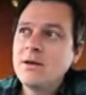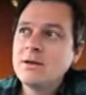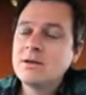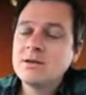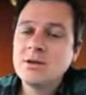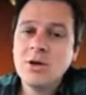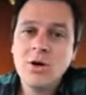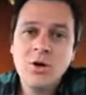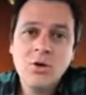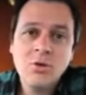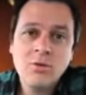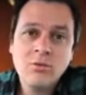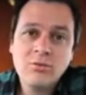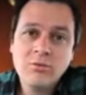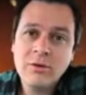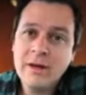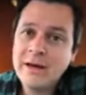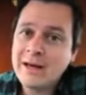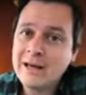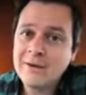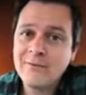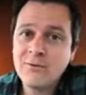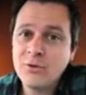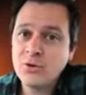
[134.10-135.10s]
so,
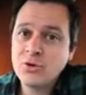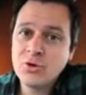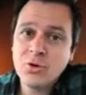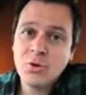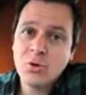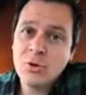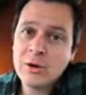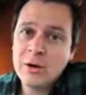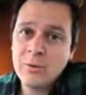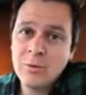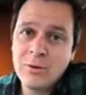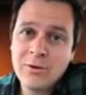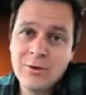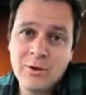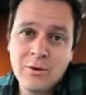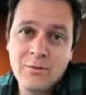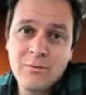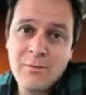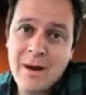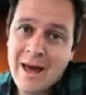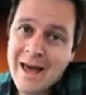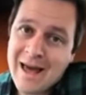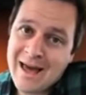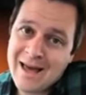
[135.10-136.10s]
like if you're touring with your
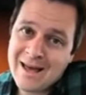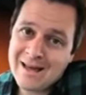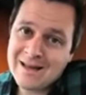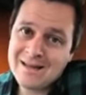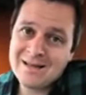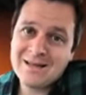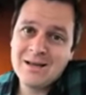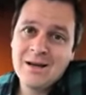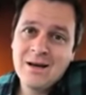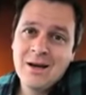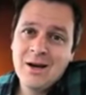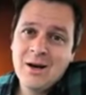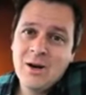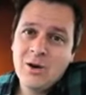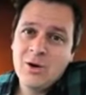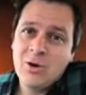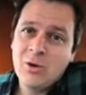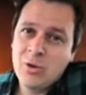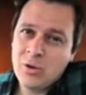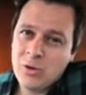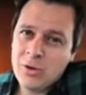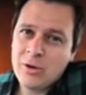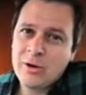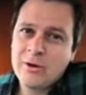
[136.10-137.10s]
band,
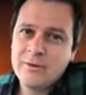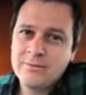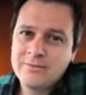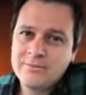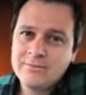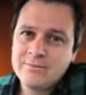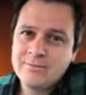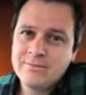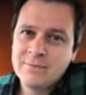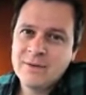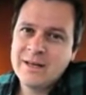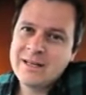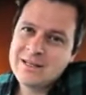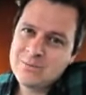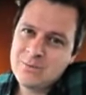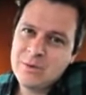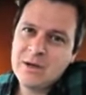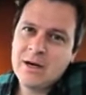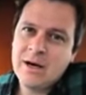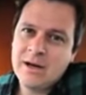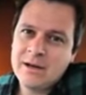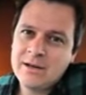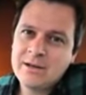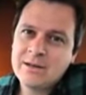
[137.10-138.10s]
or let's
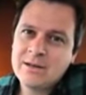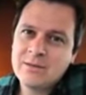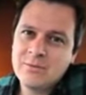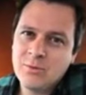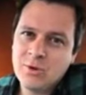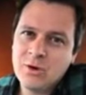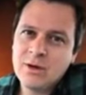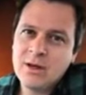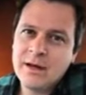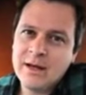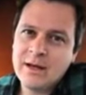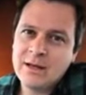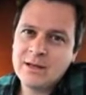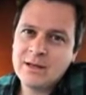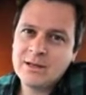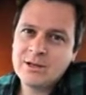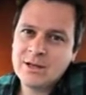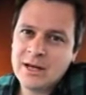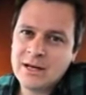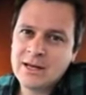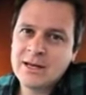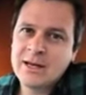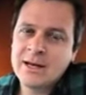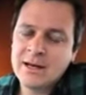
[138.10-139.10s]
be honest, more likely
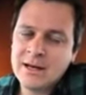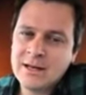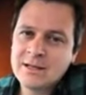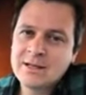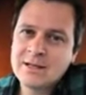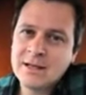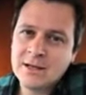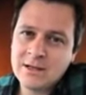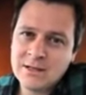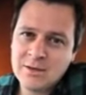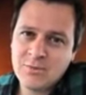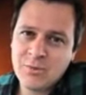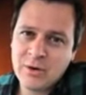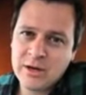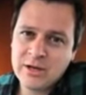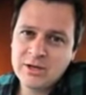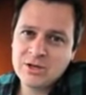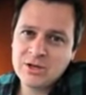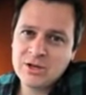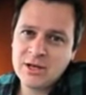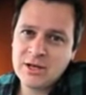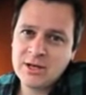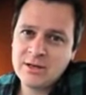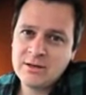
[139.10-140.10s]
checking an Excel
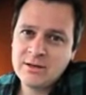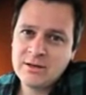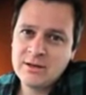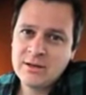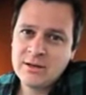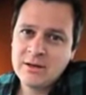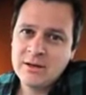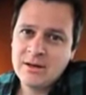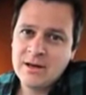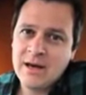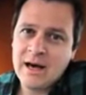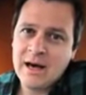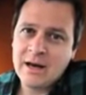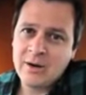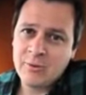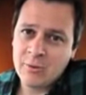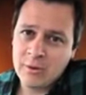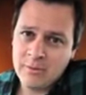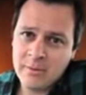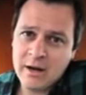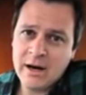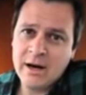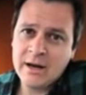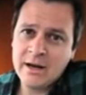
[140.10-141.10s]
spreadsheet at a
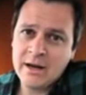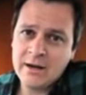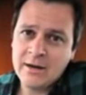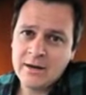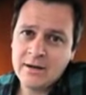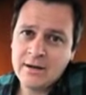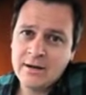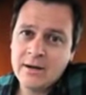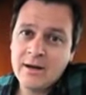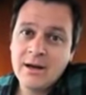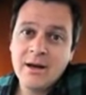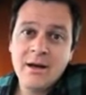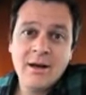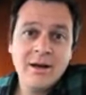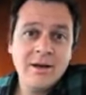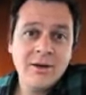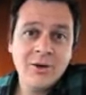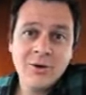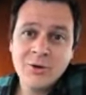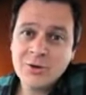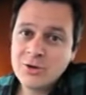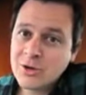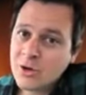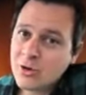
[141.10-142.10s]
Ramada,
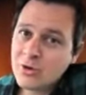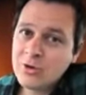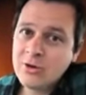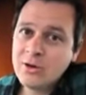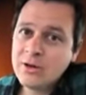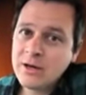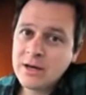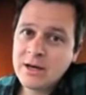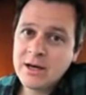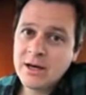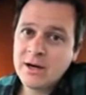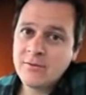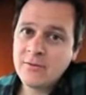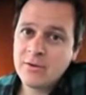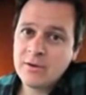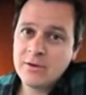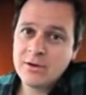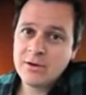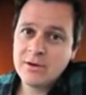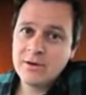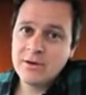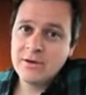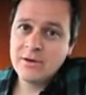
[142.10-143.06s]
you're totally covered.